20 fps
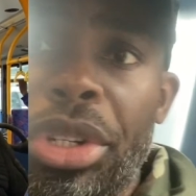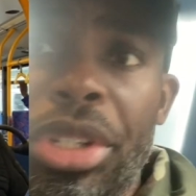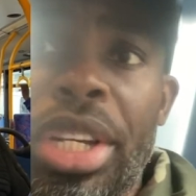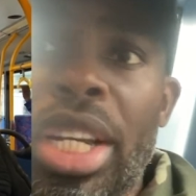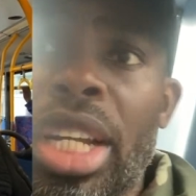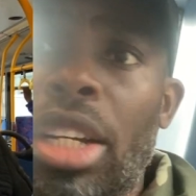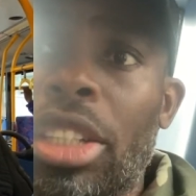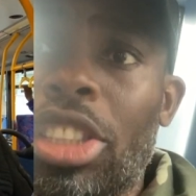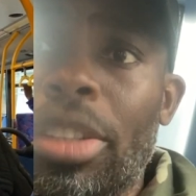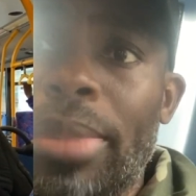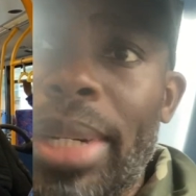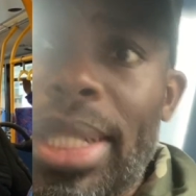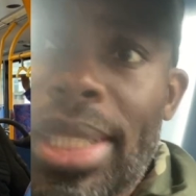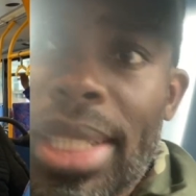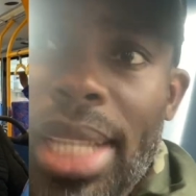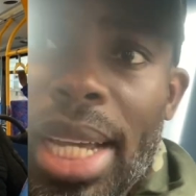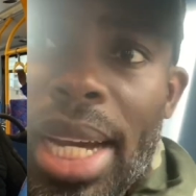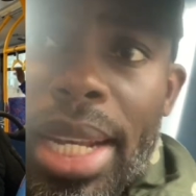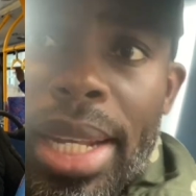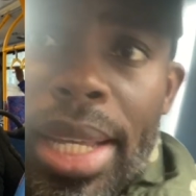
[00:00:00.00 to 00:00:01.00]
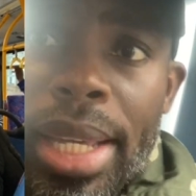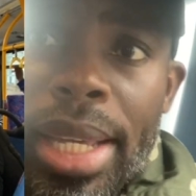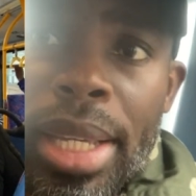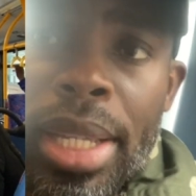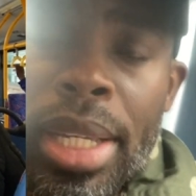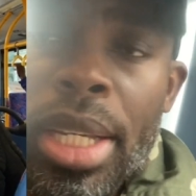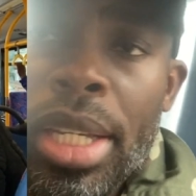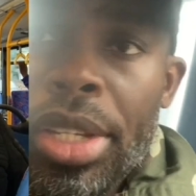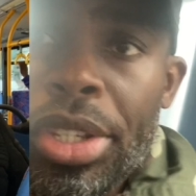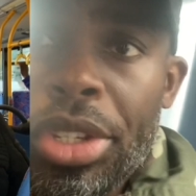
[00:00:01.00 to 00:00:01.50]
can automatically
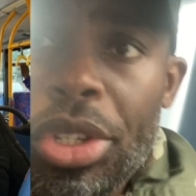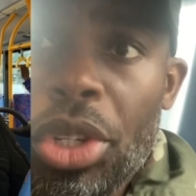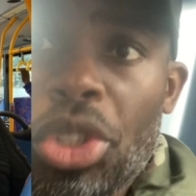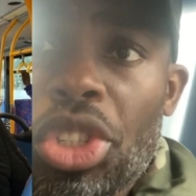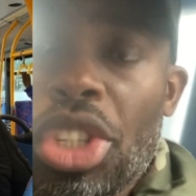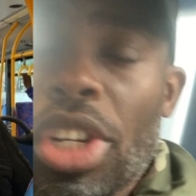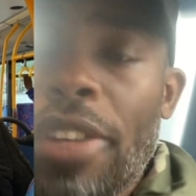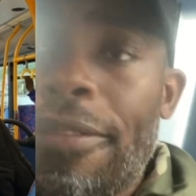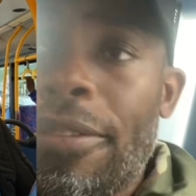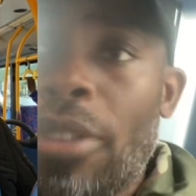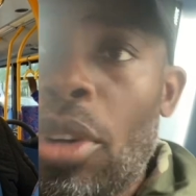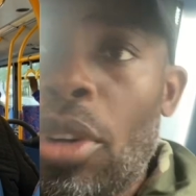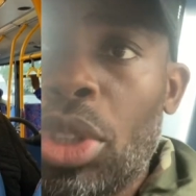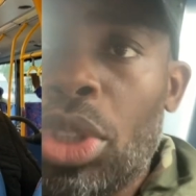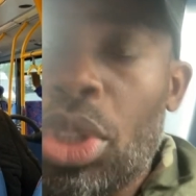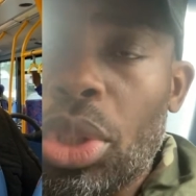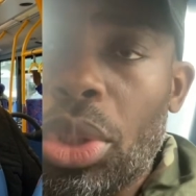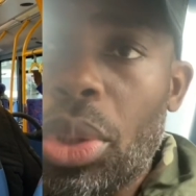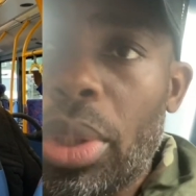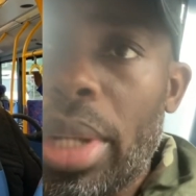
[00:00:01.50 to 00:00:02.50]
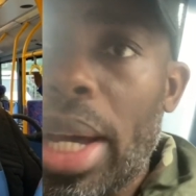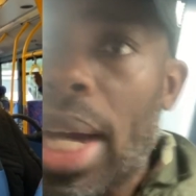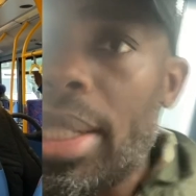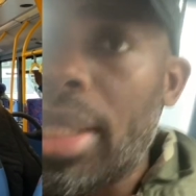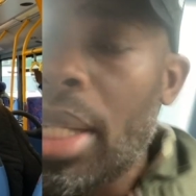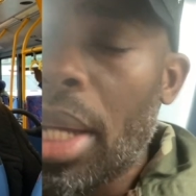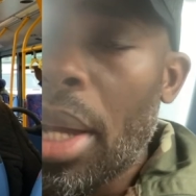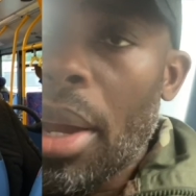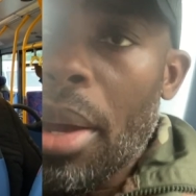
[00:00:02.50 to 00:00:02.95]
use your phone to do that.